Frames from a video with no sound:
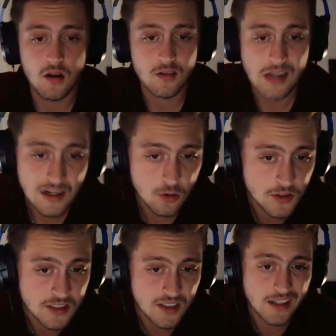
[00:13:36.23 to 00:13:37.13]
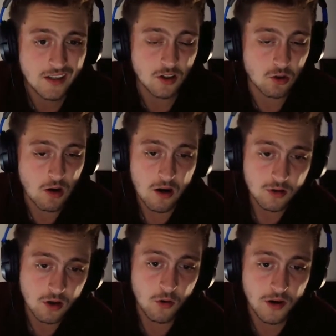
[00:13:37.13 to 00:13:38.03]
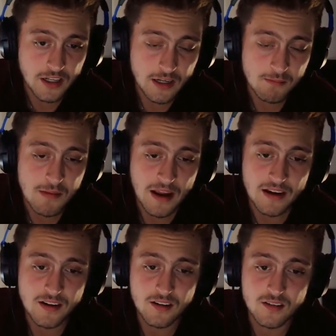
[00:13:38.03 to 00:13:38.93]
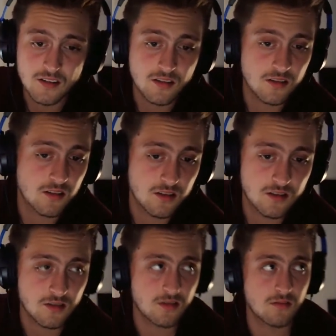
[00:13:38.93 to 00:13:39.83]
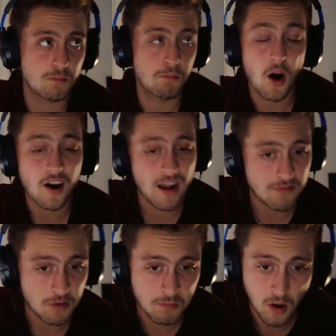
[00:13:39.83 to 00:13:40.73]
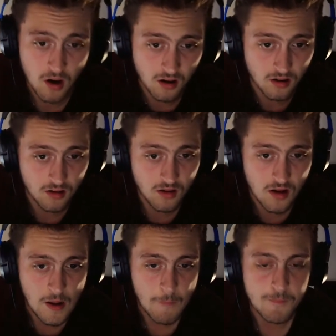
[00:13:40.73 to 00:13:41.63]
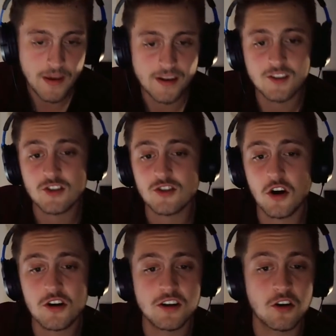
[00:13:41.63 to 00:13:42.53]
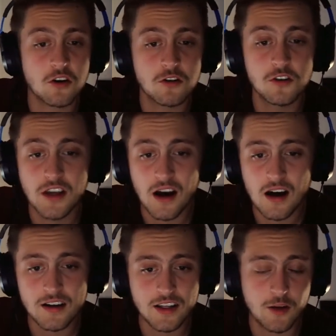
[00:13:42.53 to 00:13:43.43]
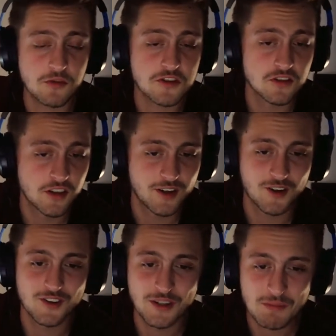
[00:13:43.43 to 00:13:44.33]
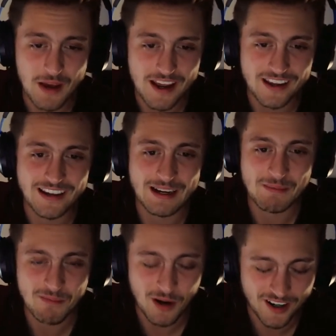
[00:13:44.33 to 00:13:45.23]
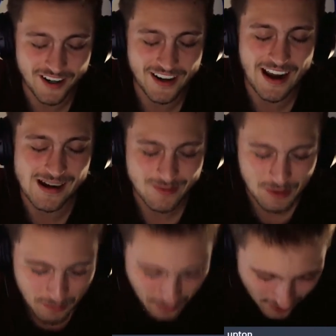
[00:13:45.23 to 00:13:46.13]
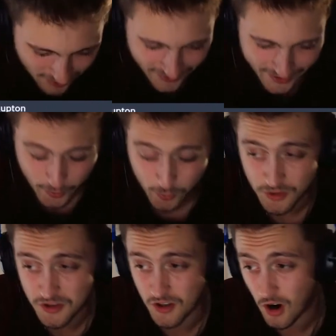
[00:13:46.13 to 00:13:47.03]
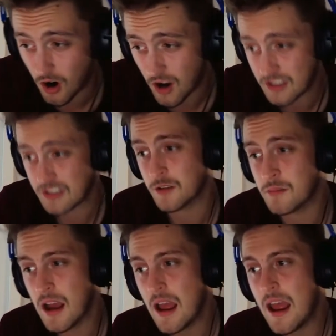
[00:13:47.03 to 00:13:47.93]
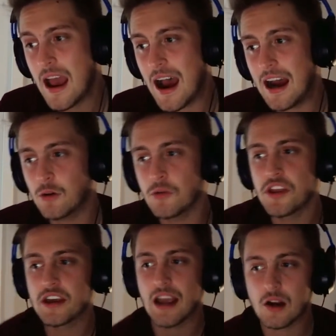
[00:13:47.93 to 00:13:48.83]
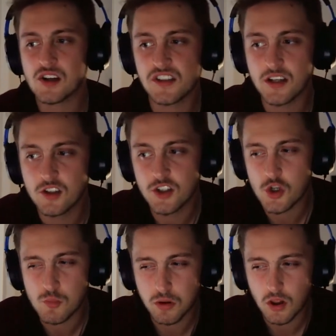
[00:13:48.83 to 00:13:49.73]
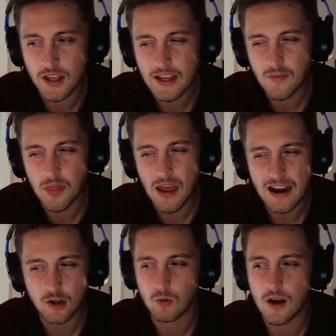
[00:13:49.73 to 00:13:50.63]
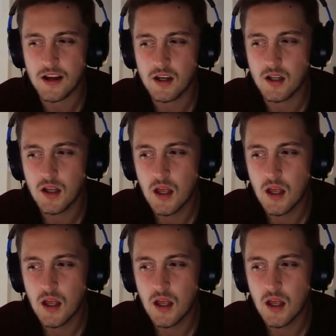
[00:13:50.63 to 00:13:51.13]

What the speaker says: Not only did he get the crowd going, he made putt after putt. And it started early on. He was literally making putt after putt. It was awesome. I don't think Harris English played that great.